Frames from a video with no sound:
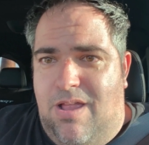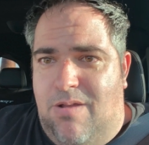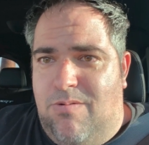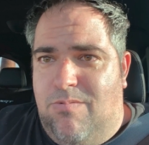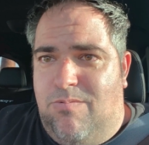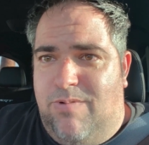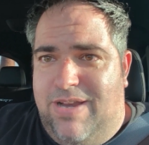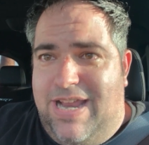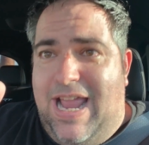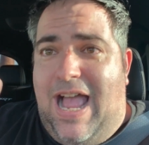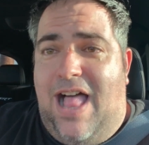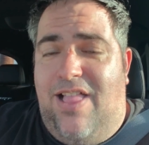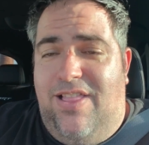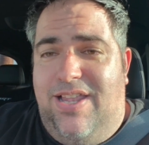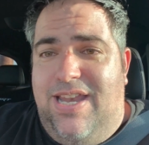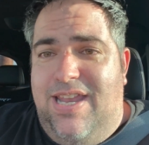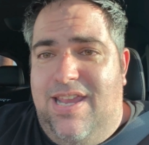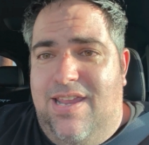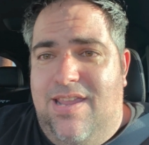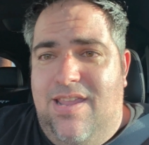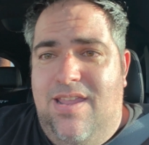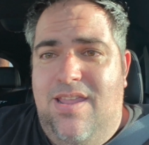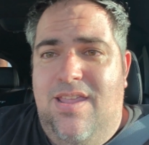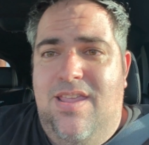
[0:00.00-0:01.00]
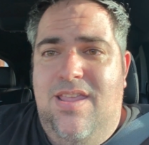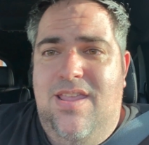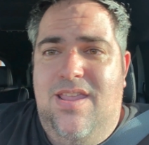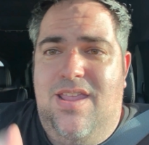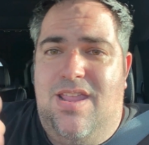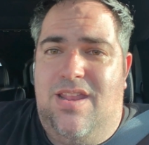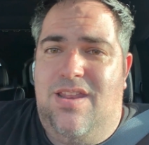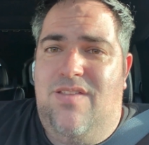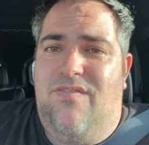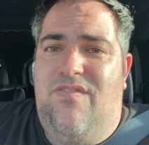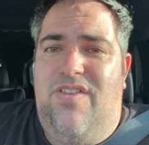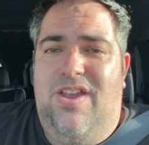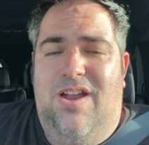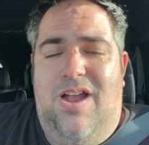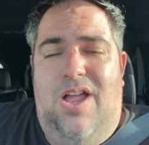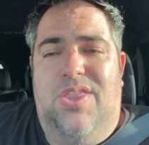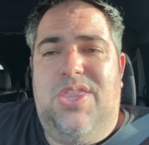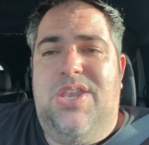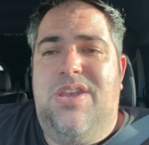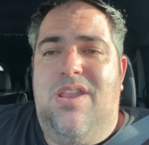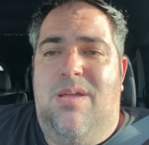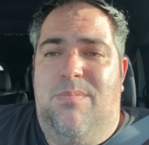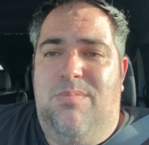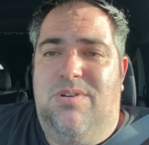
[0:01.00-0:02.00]
reality, and then figure out
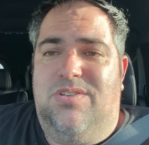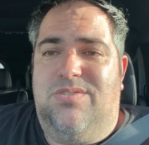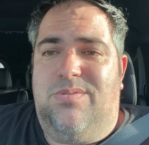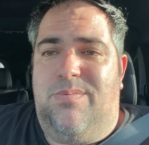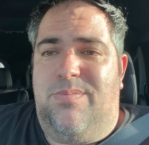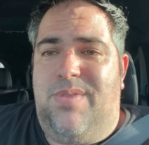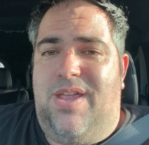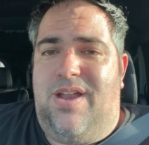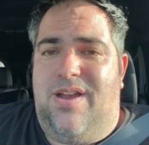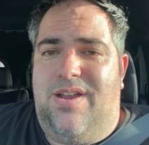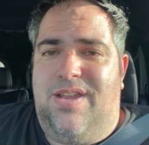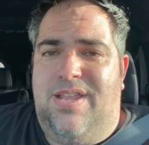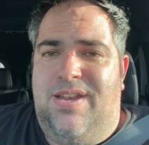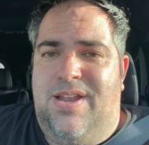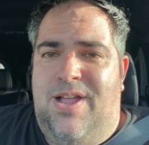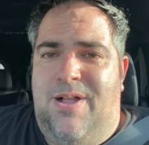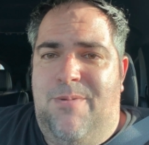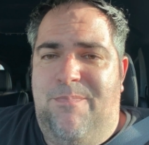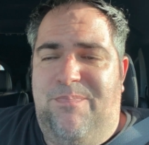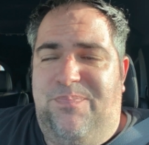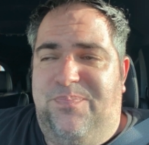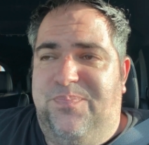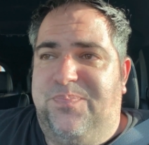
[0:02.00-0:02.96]
the numbers from there, you know?